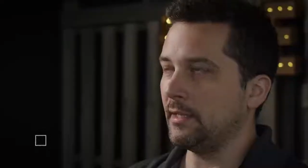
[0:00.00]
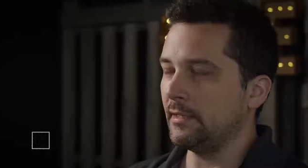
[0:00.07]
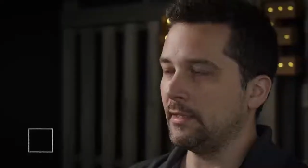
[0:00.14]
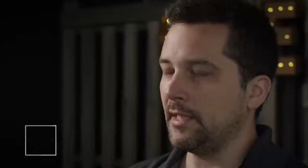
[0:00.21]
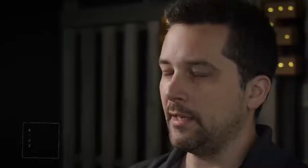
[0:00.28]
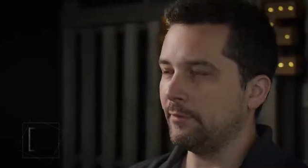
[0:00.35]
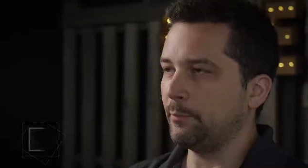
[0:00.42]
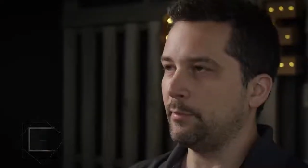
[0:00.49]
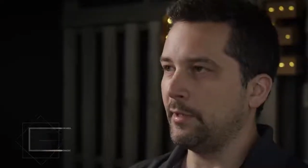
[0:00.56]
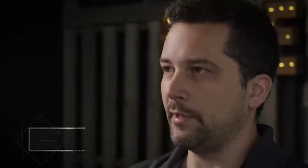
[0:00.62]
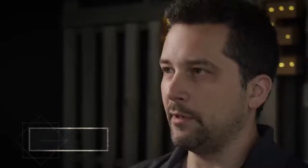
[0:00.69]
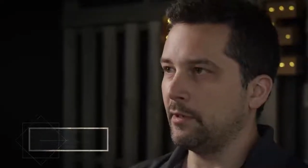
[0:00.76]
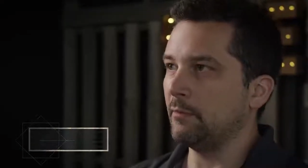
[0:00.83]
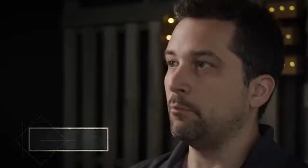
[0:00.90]
that gave the
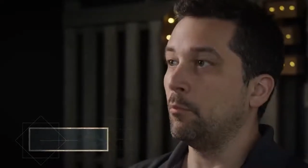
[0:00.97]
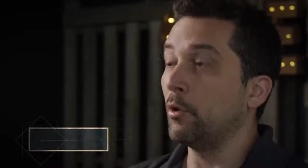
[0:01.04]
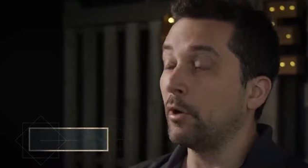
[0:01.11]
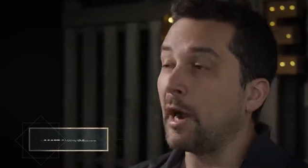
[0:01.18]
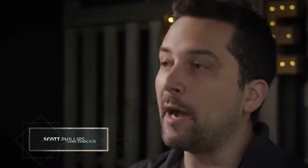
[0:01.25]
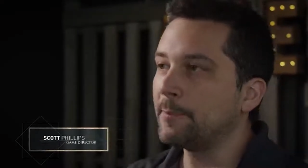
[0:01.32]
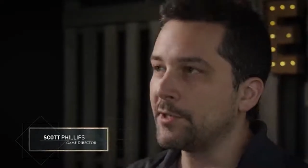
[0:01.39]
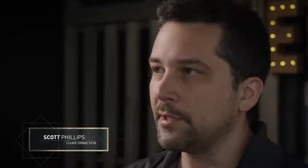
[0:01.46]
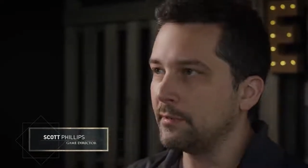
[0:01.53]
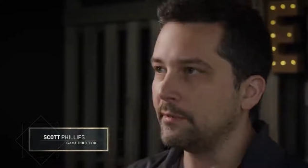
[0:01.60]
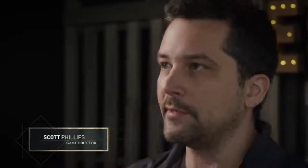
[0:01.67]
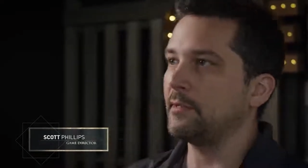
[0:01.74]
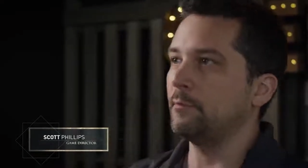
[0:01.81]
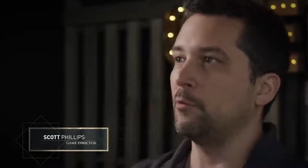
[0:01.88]
player more
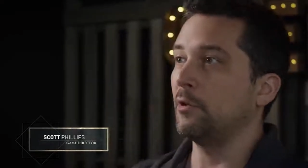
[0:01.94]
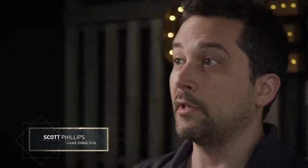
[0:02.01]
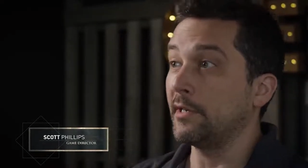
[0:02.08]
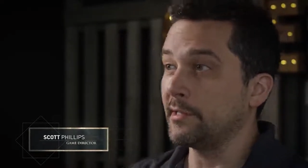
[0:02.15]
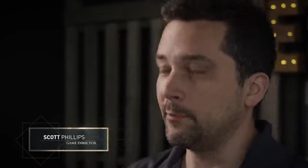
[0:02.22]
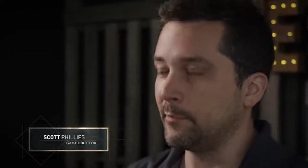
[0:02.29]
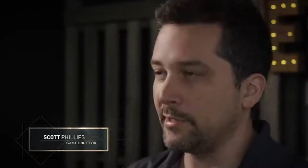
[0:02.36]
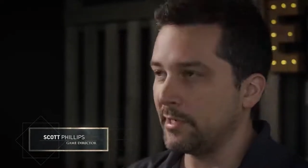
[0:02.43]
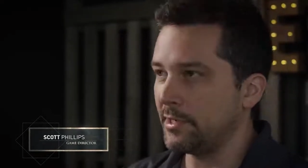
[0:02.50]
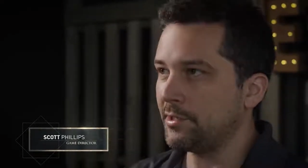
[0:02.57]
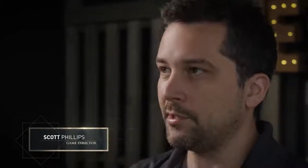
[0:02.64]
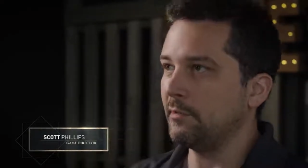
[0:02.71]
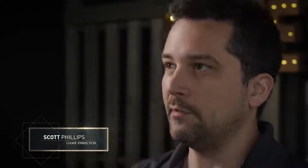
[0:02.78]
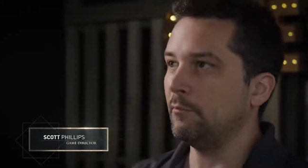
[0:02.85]
options, more
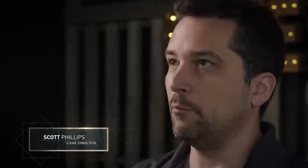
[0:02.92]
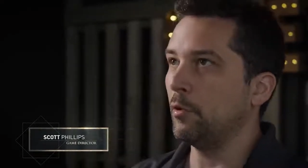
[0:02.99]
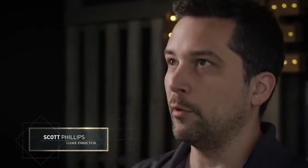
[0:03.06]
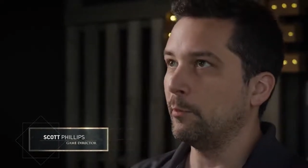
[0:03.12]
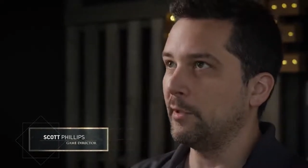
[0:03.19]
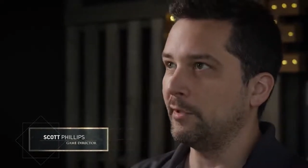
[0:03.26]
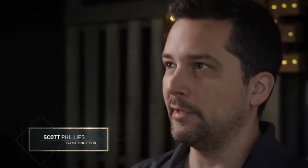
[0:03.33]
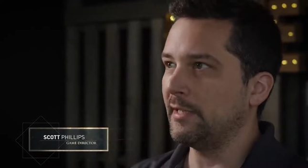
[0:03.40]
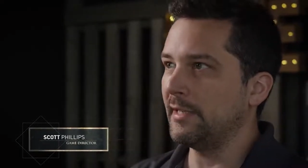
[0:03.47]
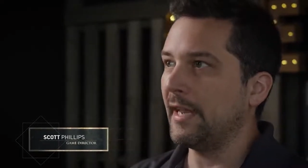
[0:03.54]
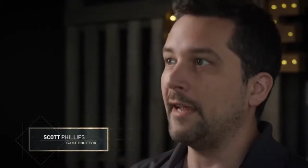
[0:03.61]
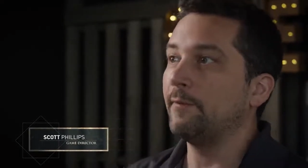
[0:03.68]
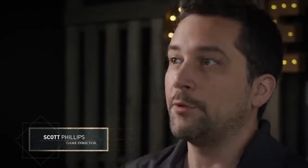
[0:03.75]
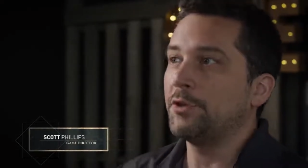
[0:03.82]
customization, more ability to
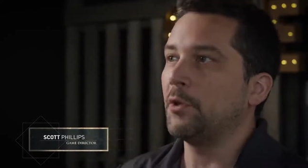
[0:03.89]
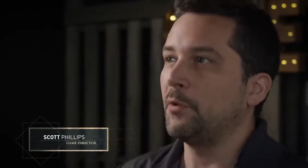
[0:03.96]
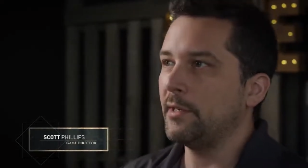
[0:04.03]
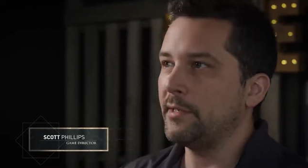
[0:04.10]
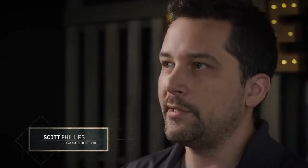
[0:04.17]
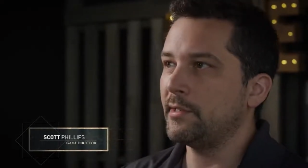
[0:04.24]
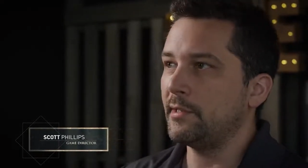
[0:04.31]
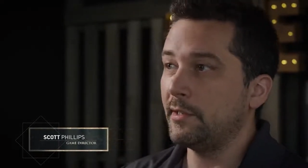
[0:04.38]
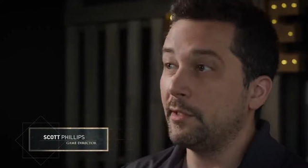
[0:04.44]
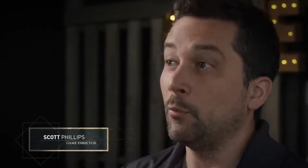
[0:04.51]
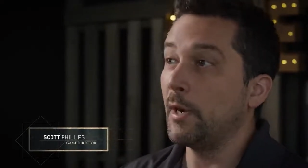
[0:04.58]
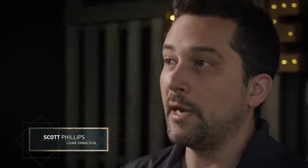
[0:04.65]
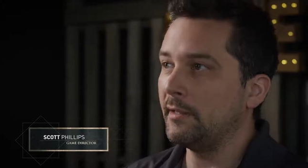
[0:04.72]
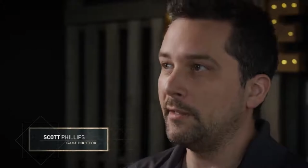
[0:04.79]
have choice in the
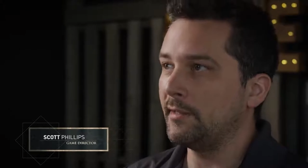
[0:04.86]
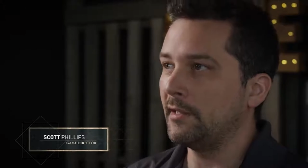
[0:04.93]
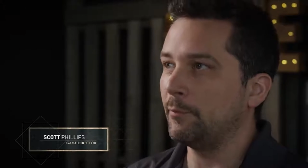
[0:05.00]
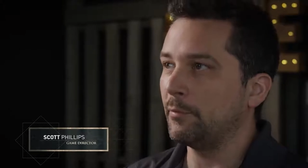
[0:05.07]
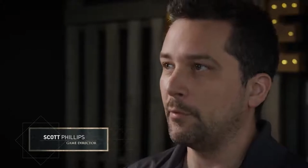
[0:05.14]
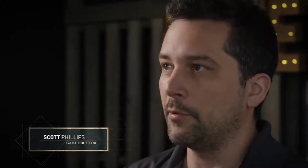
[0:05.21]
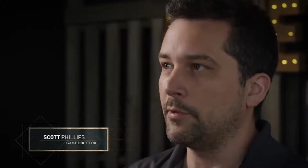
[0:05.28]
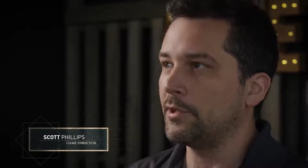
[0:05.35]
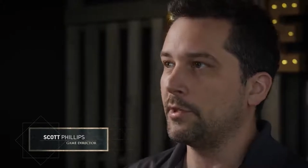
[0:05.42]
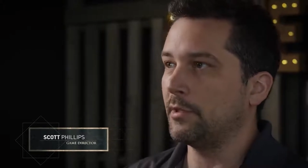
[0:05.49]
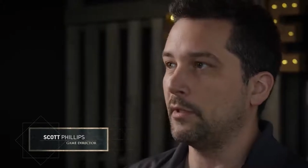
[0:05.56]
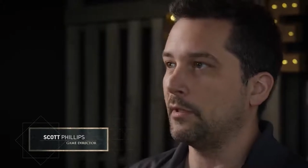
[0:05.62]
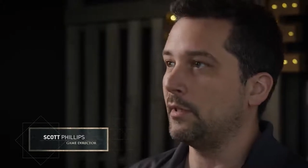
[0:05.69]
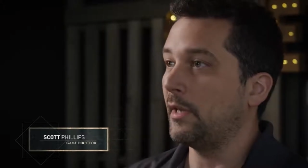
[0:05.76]
way that they
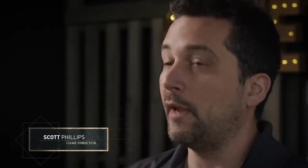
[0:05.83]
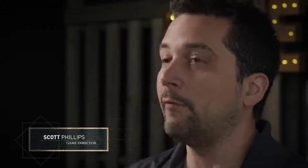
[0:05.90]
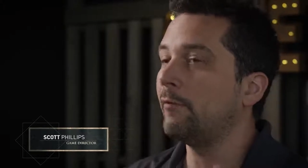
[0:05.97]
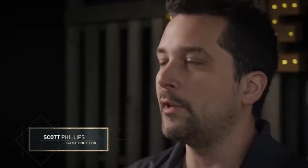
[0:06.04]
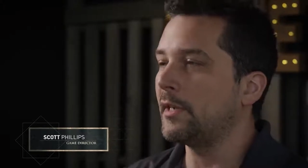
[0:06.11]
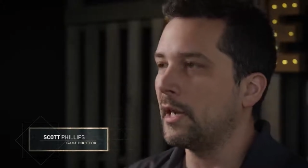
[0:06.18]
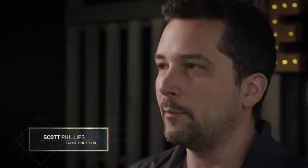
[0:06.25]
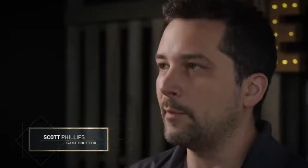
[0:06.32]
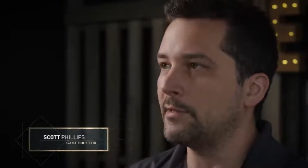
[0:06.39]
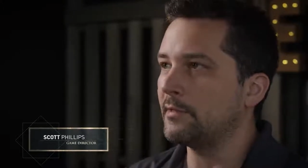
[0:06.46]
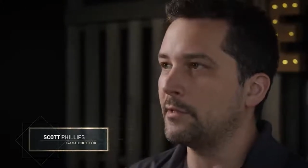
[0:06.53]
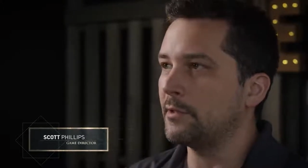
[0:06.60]
approach uh, every combat